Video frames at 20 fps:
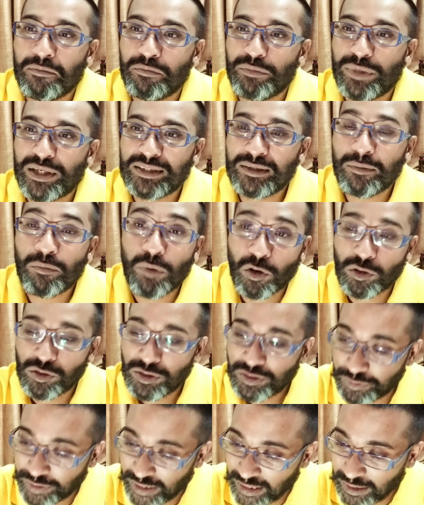But the bottle
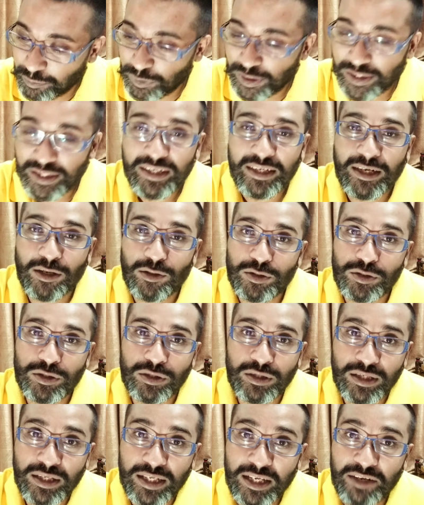is really pretty. I'll
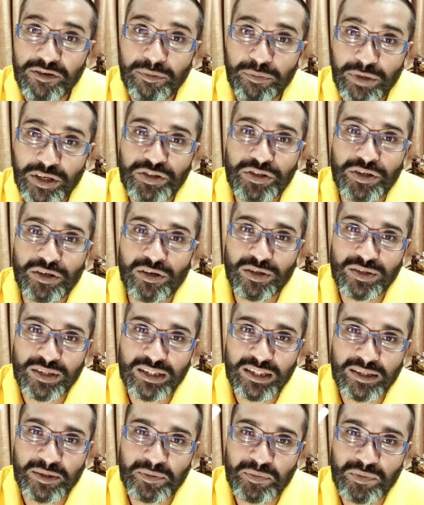give a picture on
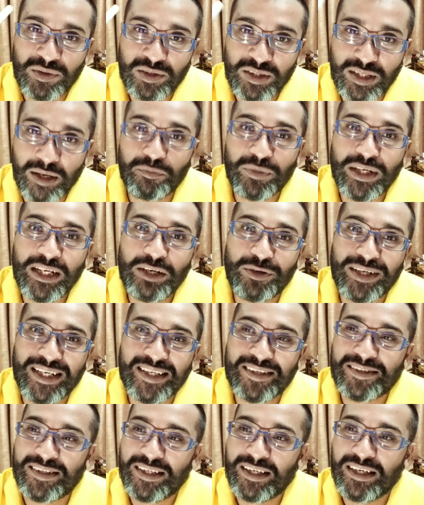the thumbnail you
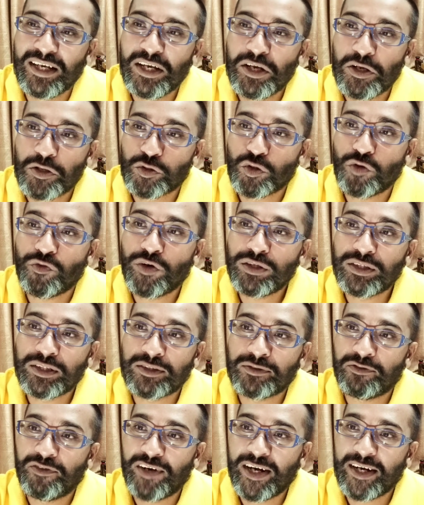can see so overall
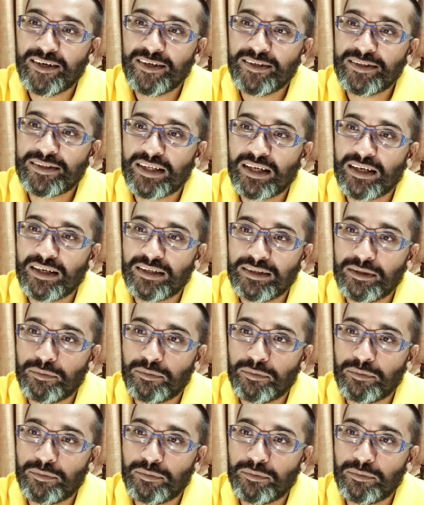this fragrance uh,